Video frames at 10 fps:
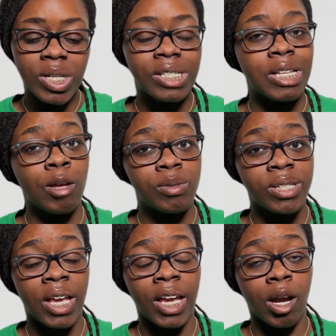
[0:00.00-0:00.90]
is
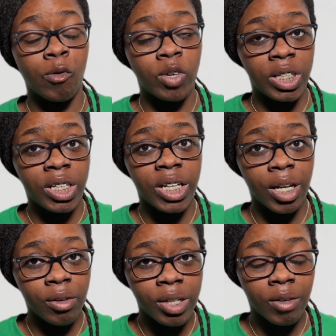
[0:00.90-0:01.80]
upstate, a really good
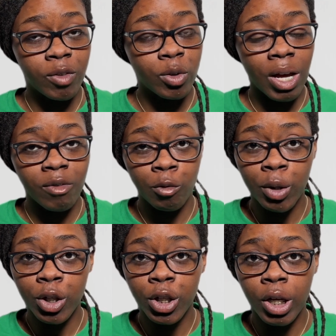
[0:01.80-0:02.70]
area. If you're not
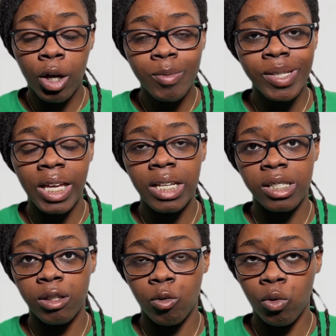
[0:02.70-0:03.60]
familiar, upstate
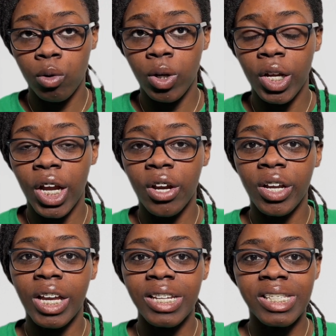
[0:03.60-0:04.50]
is a real good
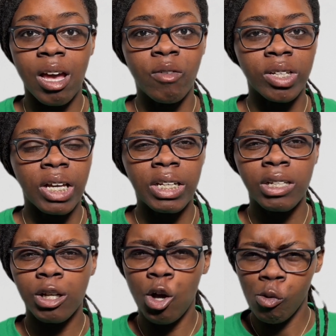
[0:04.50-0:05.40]
area in South
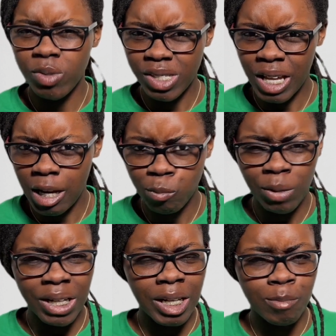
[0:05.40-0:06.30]
Carolina. Upstate
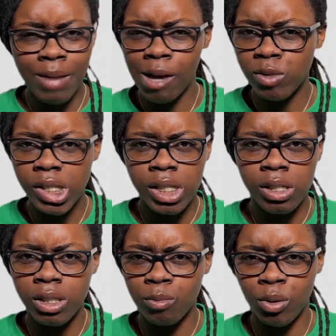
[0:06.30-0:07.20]
meaning
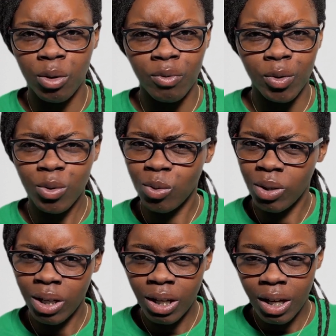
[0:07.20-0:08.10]
mountains, beautiful.
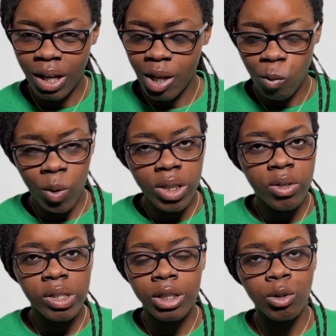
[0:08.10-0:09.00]
Weather
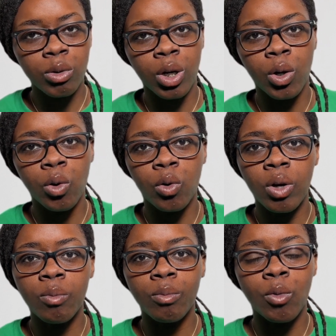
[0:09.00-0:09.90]
is a little
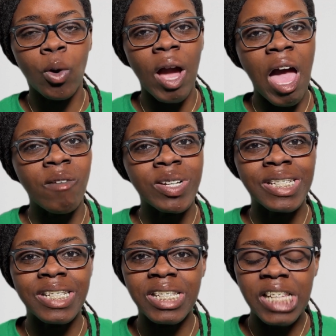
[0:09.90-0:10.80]
cold, more average
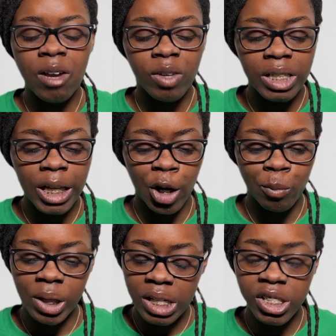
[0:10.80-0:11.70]
in South Carolina,
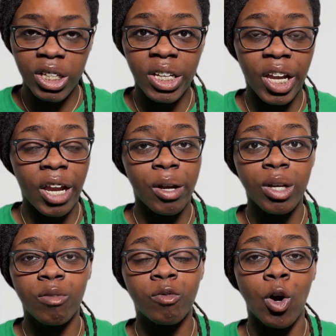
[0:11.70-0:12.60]
but it's a good
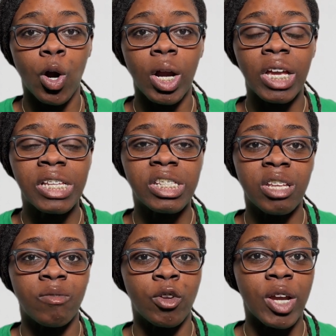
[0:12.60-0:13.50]
area for
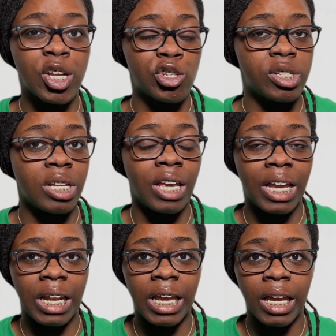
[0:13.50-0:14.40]
if you're interested in
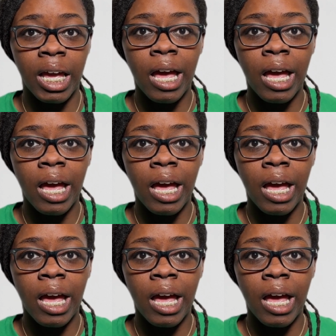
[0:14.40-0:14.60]
any